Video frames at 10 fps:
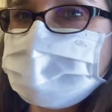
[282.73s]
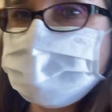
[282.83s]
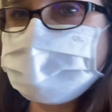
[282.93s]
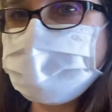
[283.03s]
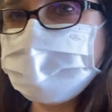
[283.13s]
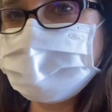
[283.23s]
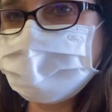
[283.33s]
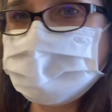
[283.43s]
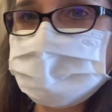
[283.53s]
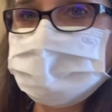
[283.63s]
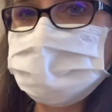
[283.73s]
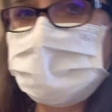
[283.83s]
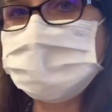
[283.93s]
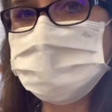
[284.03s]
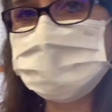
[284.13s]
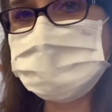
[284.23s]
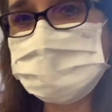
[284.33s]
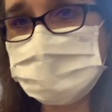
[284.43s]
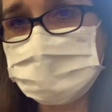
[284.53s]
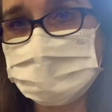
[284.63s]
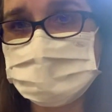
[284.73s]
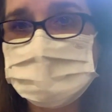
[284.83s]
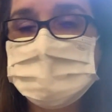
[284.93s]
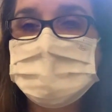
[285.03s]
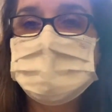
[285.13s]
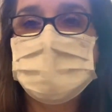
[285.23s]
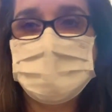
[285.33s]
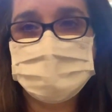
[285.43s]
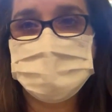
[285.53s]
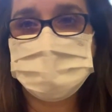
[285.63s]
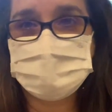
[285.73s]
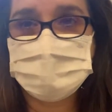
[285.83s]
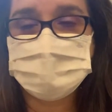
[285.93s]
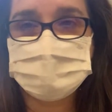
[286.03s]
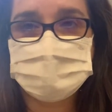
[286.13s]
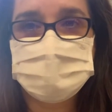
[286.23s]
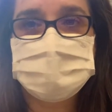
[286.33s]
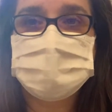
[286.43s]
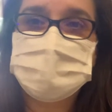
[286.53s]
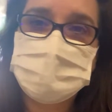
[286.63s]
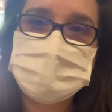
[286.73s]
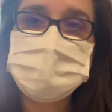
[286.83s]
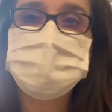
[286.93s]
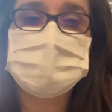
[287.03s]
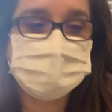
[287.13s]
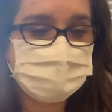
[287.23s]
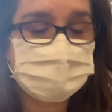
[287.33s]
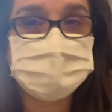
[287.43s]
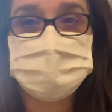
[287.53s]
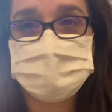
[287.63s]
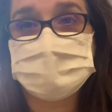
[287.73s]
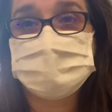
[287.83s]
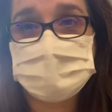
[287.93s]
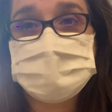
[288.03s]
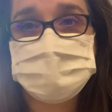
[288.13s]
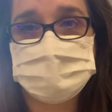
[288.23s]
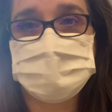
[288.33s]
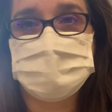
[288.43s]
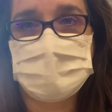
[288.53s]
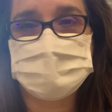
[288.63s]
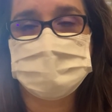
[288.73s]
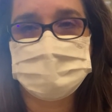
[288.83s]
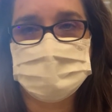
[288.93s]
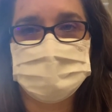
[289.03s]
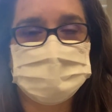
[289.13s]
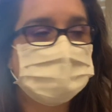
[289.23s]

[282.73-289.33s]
be coming in and will be sitting at their table, and they will have space for their stuff next to them at their table.